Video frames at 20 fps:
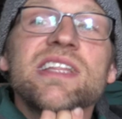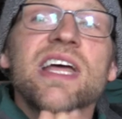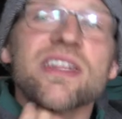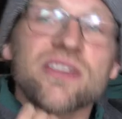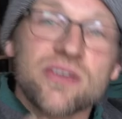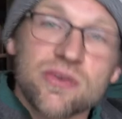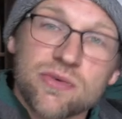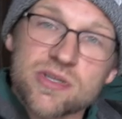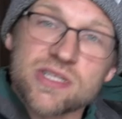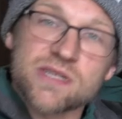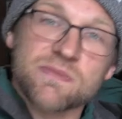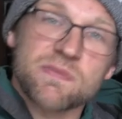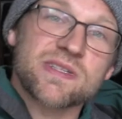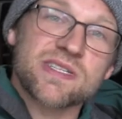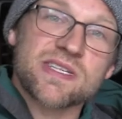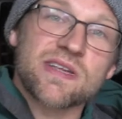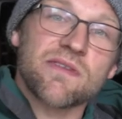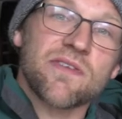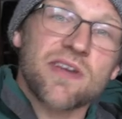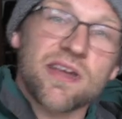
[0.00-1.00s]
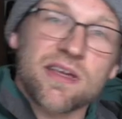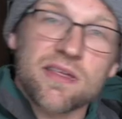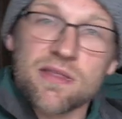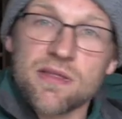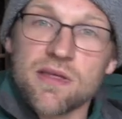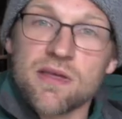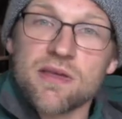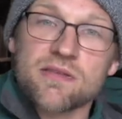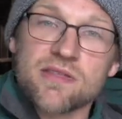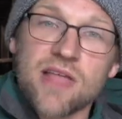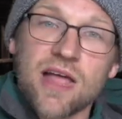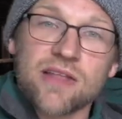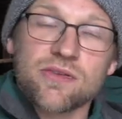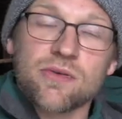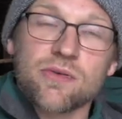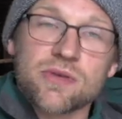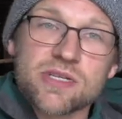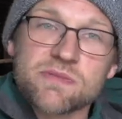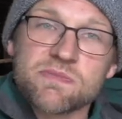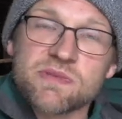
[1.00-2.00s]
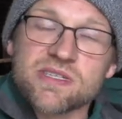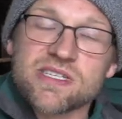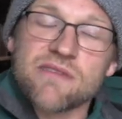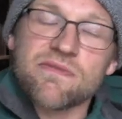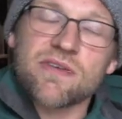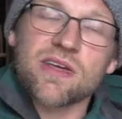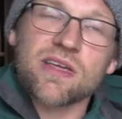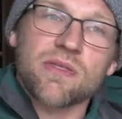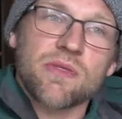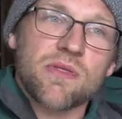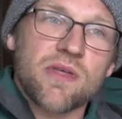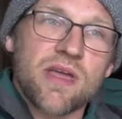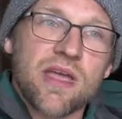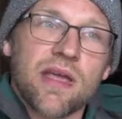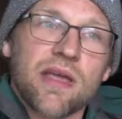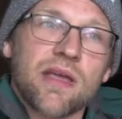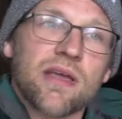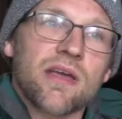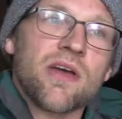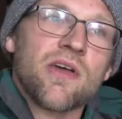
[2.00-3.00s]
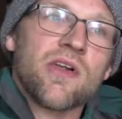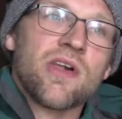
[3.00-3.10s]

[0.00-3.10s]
that do a specific that do a specific thing.